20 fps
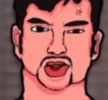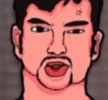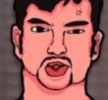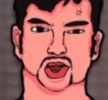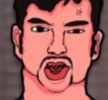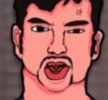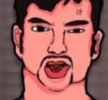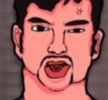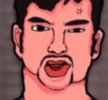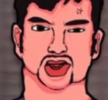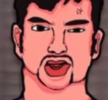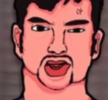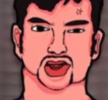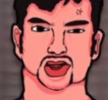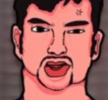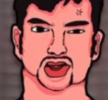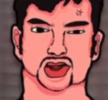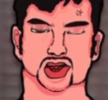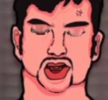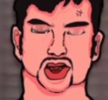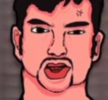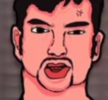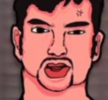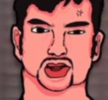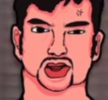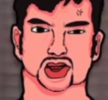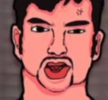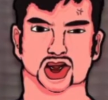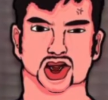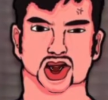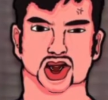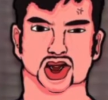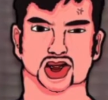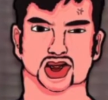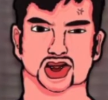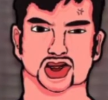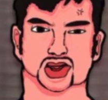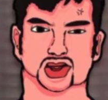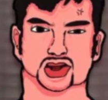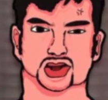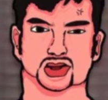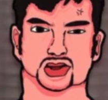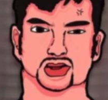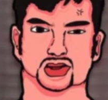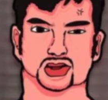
Jones, honey.